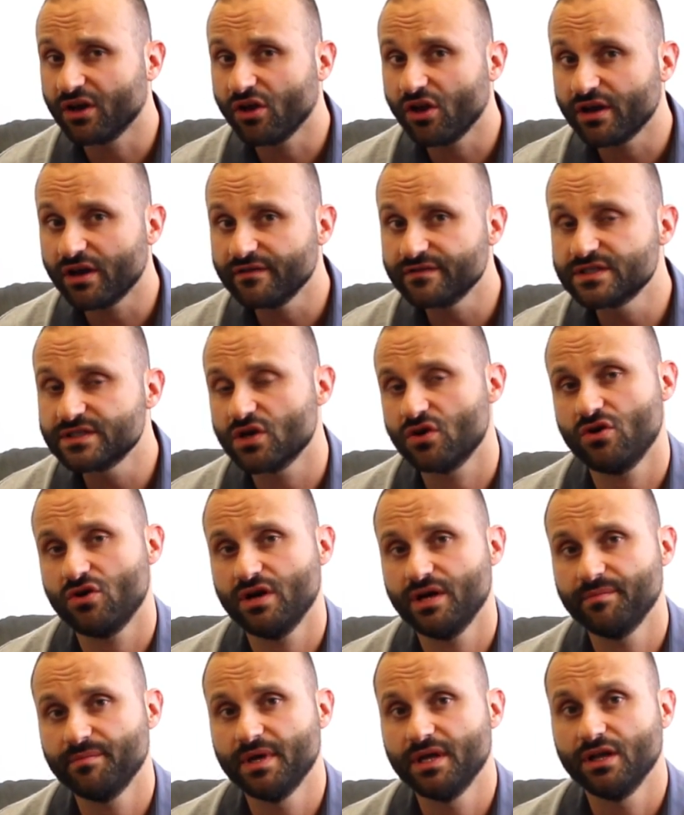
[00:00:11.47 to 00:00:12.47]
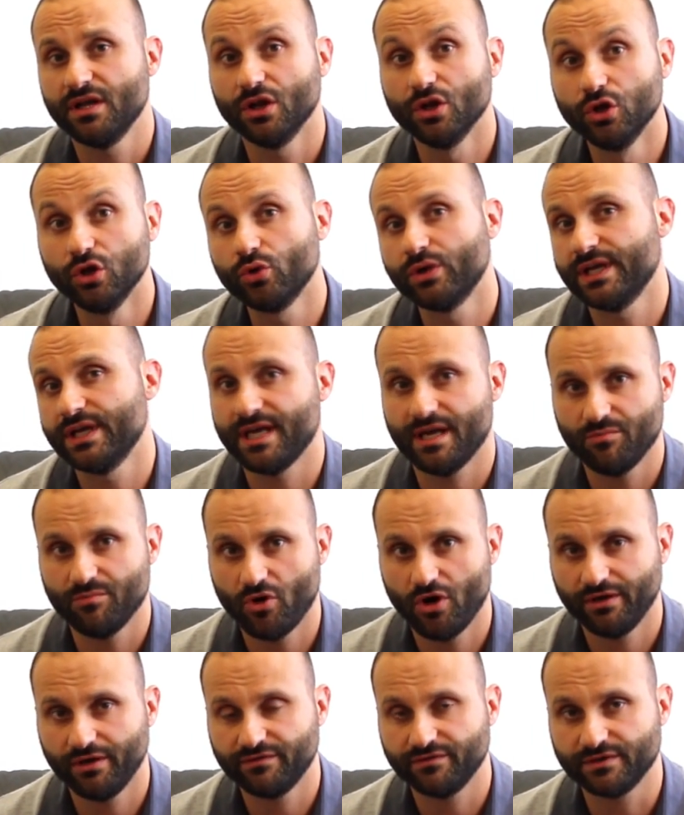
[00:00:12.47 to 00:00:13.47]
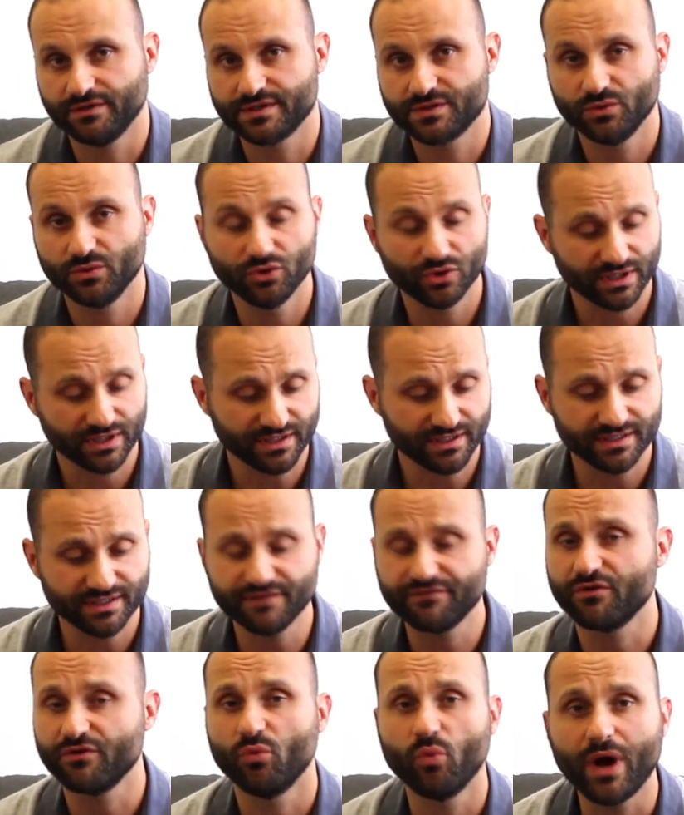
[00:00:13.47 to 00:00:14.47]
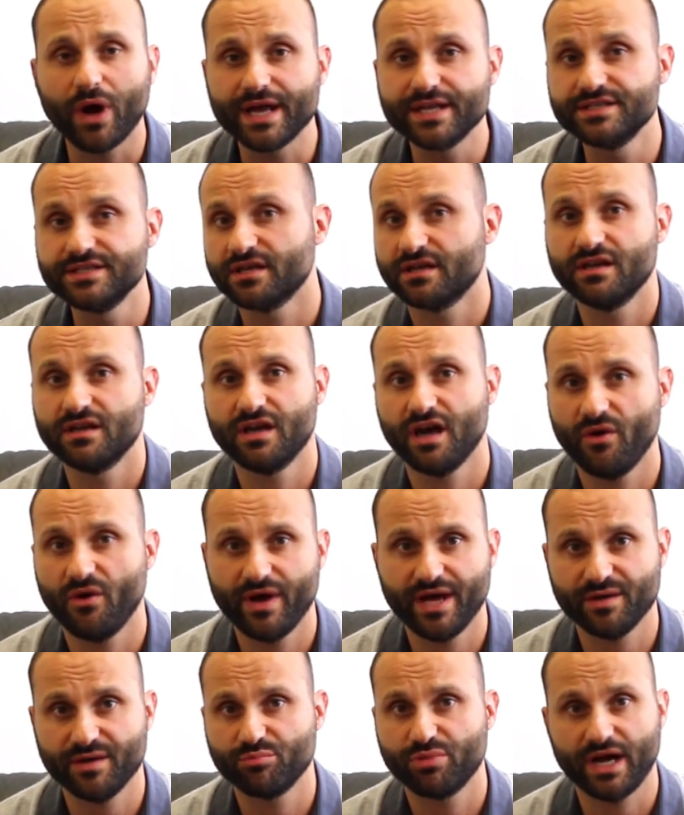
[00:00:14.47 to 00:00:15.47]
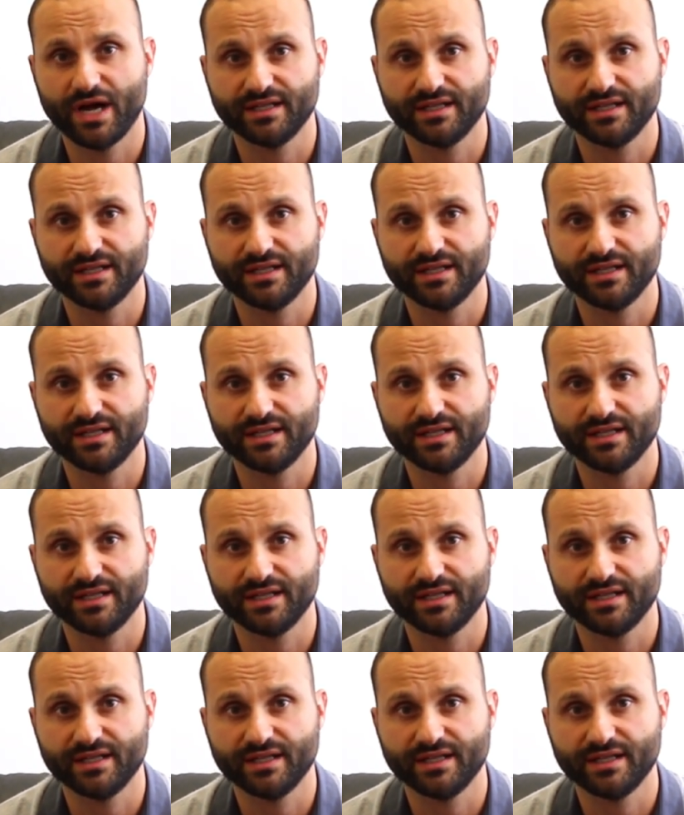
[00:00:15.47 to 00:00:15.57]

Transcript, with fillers: a lot of time looking at mindfulness. We look at the different ways you can go out and